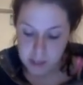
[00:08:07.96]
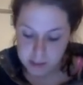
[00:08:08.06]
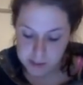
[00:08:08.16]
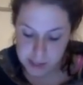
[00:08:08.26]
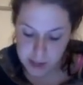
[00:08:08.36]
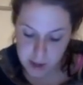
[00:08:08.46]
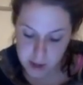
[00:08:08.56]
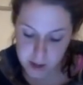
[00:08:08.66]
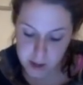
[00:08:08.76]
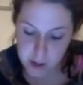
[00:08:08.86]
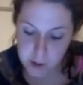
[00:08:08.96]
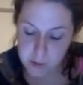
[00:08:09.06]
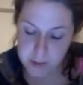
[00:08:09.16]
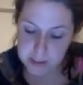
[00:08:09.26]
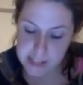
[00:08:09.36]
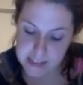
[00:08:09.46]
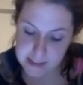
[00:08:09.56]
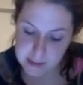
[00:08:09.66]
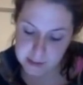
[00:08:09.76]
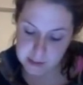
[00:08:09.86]
So
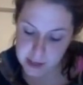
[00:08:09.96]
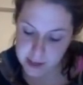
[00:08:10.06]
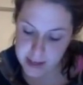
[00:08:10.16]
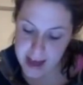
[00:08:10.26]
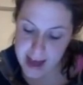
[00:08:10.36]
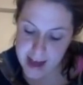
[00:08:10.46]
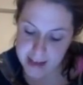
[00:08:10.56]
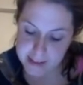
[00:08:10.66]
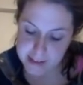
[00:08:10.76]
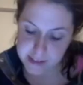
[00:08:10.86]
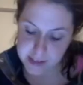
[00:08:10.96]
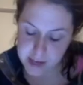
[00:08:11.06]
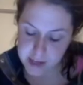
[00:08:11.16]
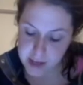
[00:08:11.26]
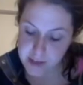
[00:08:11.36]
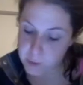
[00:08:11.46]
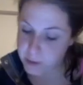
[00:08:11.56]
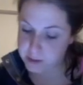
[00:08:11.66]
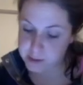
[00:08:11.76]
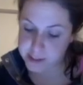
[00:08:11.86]
let's look at another
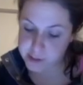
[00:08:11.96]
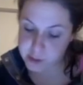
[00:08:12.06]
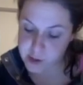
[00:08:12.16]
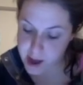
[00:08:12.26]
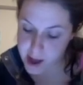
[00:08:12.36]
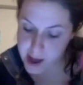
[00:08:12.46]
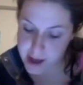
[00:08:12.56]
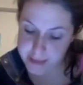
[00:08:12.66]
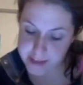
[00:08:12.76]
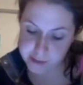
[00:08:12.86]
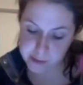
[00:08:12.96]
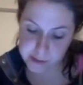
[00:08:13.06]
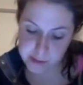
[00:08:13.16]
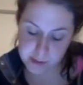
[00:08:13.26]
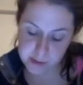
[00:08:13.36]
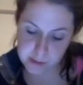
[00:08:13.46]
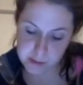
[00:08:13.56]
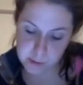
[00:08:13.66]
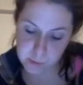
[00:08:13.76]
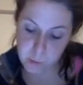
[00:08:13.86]
one. Let's try
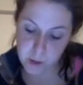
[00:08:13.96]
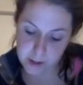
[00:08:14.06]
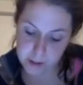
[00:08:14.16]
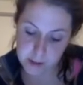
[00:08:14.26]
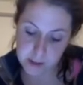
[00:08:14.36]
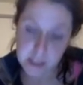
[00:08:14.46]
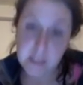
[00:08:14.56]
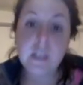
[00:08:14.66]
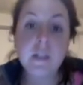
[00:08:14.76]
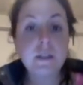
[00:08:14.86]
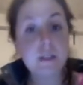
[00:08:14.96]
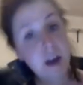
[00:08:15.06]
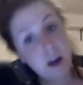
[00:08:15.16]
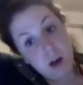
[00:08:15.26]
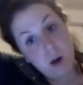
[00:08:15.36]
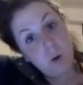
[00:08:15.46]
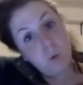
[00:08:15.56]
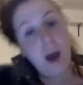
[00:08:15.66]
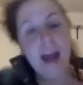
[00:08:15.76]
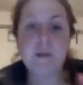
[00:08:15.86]
this one.
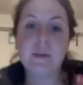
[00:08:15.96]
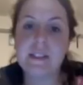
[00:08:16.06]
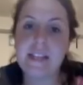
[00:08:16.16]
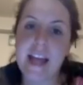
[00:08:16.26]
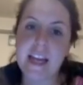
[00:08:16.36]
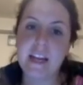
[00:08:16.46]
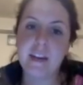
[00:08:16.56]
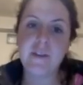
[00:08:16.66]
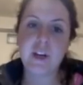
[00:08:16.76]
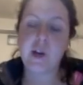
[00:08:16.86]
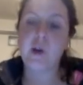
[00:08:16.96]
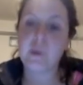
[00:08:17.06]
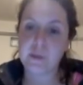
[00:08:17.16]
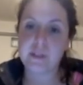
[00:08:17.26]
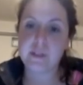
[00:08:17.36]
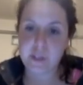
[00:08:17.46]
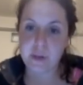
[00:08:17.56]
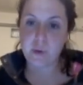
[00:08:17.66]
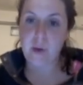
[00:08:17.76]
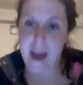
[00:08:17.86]
So y equals negative cos
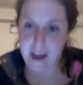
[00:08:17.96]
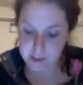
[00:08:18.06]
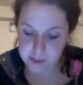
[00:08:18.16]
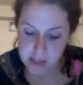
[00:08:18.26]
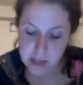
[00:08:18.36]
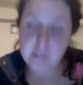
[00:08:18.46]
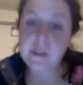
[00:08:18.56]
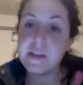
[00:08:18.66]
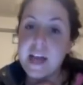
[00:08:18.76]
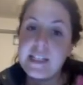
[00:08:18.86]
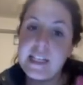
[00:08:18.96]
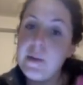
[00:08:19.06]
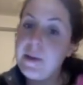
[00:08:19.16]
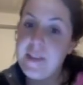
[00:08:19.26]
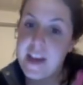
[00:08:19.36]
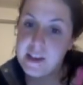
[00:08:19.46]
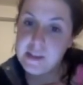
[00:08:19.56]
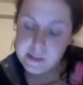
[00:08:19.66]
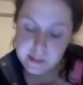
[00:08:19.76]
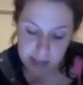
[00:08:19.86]
2x. So the idea with
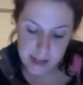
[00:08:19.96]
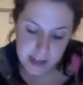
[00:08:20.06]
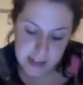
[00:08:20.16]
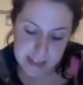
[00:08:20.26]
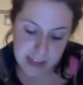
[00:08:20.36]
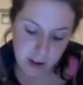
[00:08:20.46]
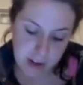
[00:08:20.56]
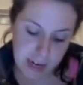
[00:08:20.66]
this is that your